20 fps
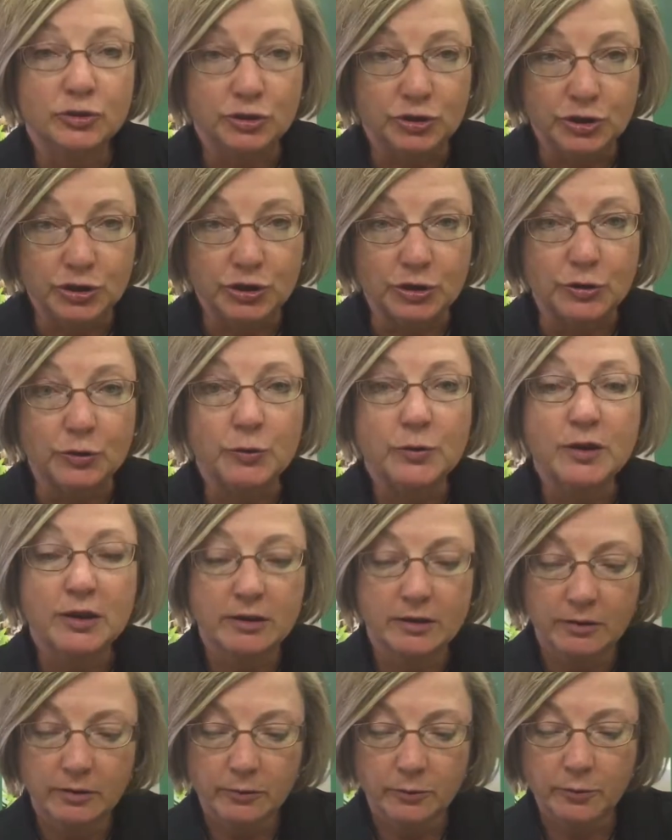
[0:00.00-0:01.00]
do,
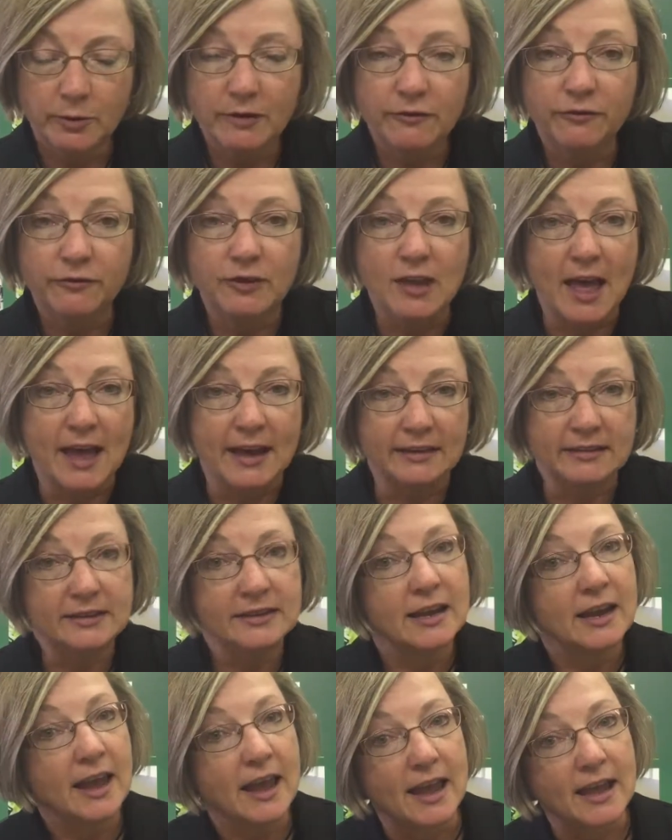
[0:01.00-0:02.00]

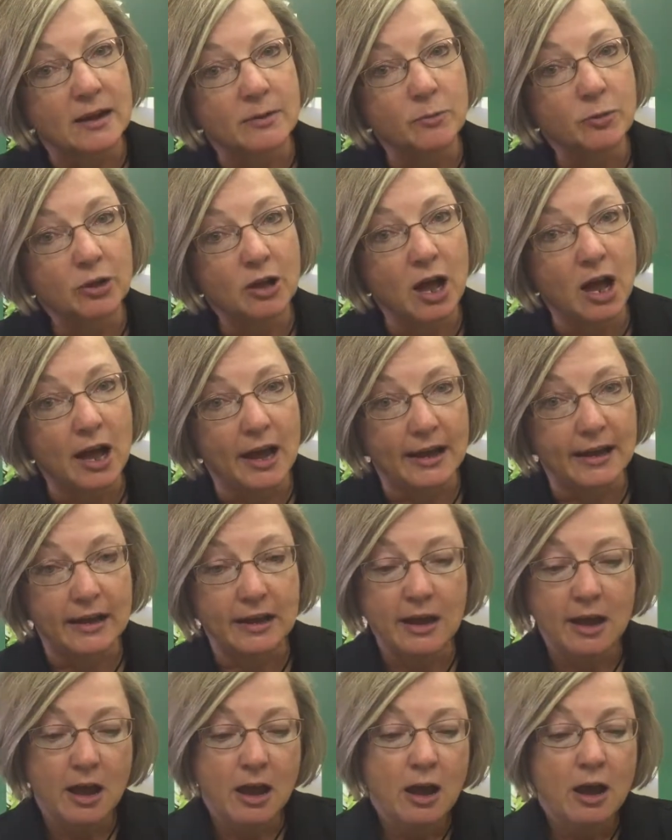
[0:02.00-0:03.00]
reflect, and apply.
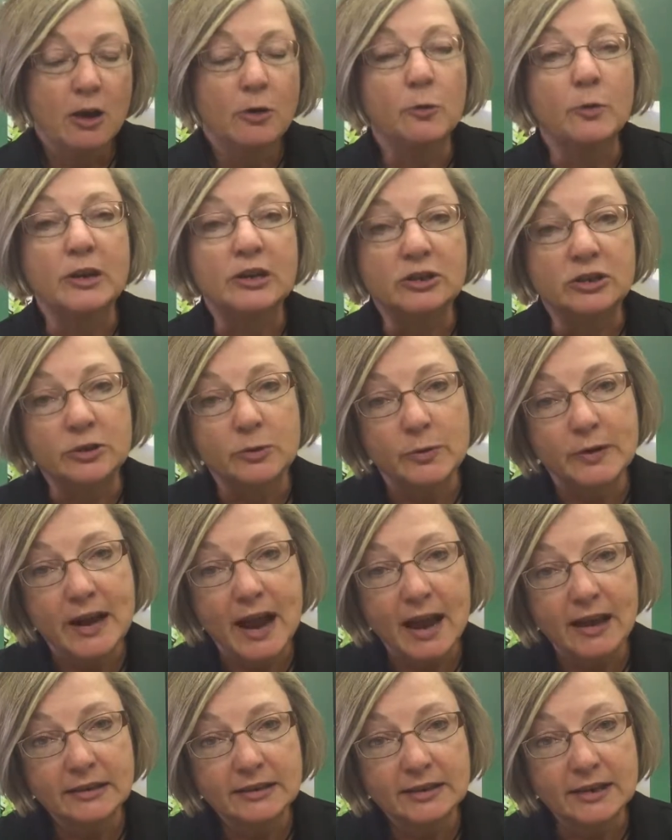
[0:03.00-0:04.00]
We do an
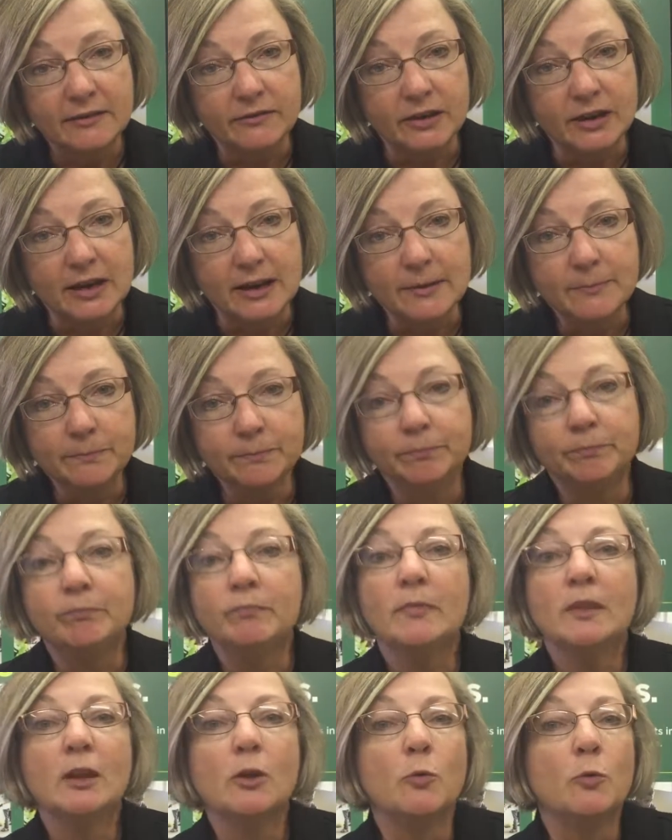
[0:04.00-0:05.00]
activity,
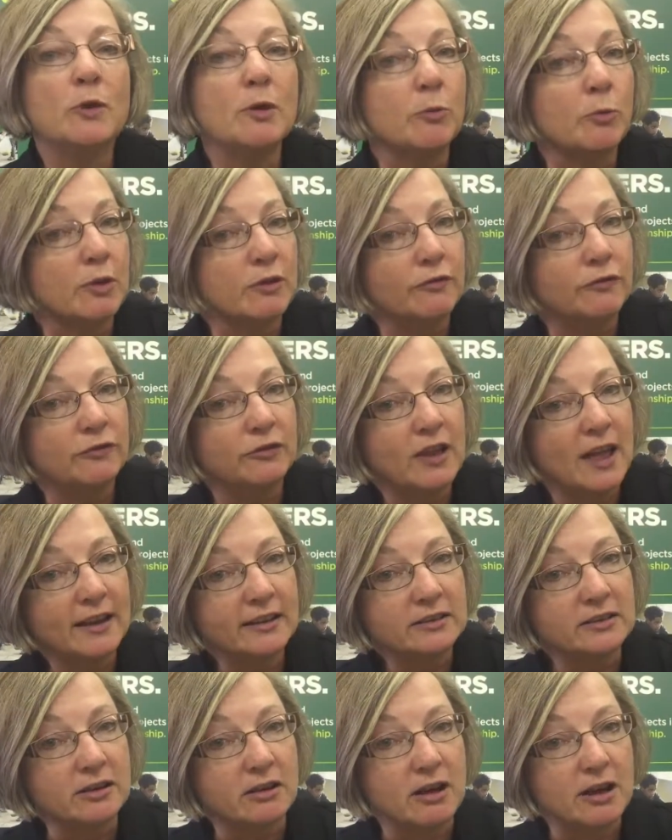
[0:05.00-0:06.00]
we
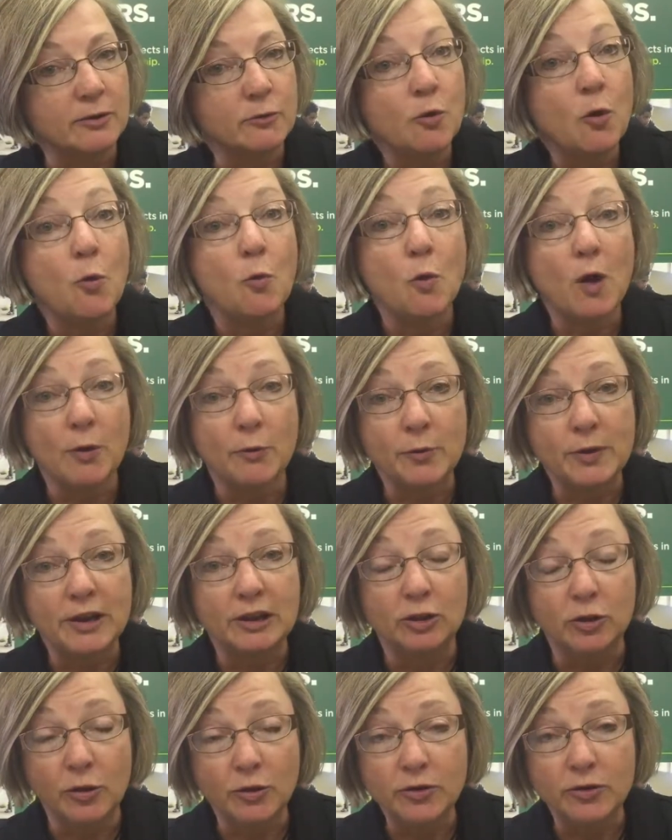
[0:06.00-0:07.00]
reflect on what we
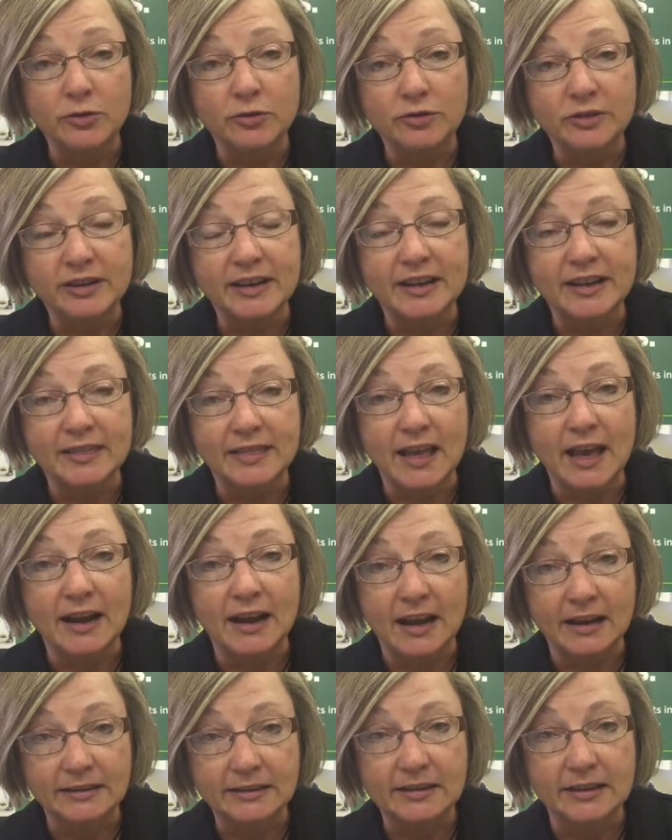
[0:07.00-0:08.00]
learned in that
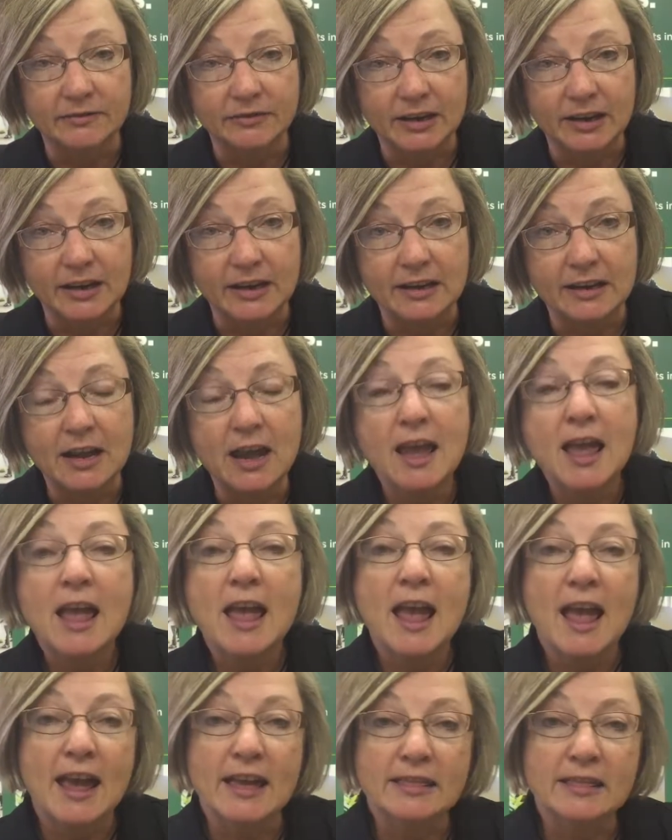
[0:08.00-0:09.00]
activity,
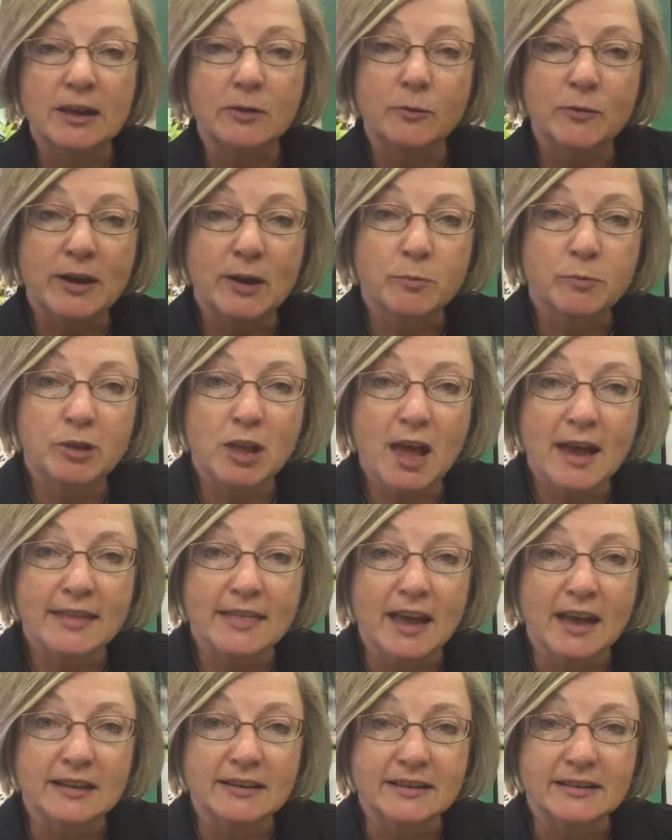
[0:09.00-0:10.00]
and then we apply
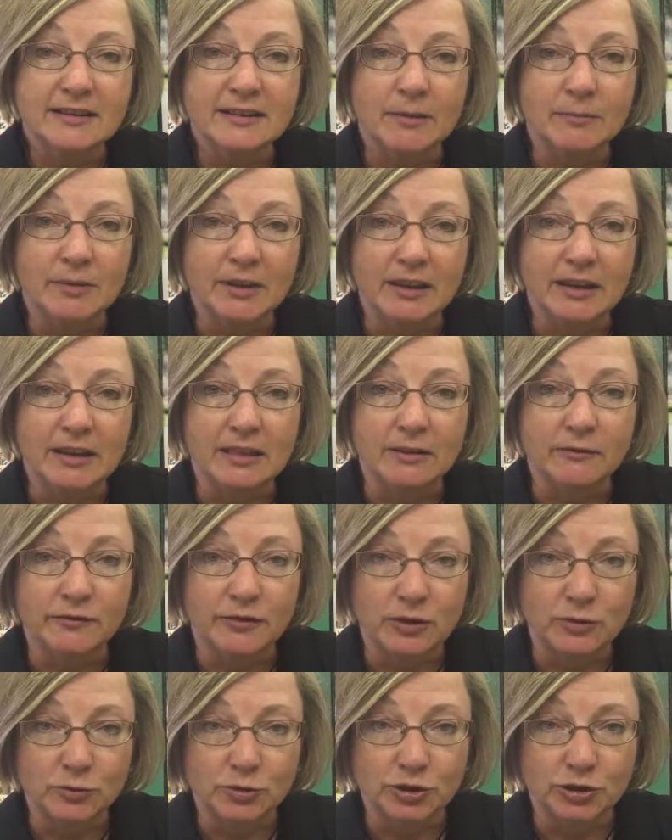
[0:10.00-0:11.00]
that to something in the
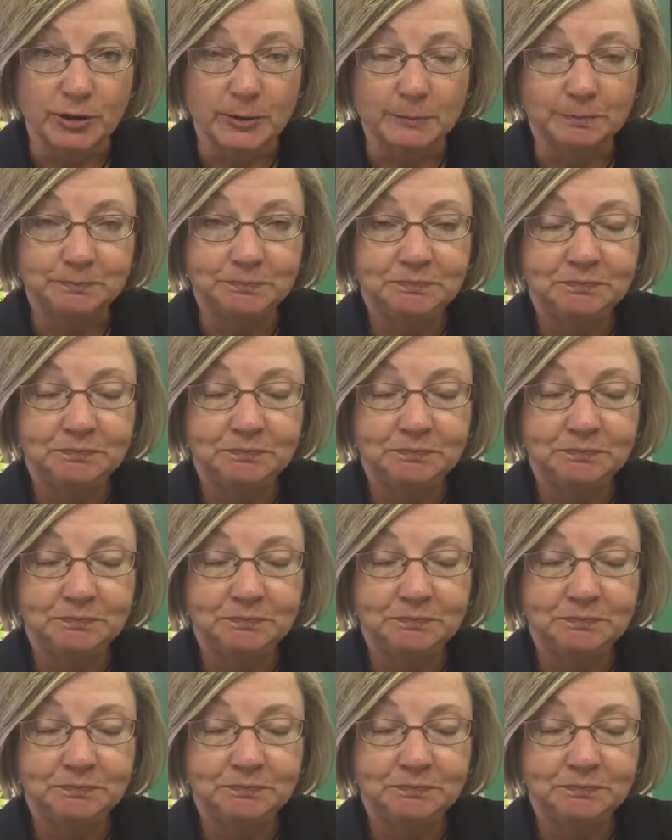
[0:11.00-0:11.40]
future.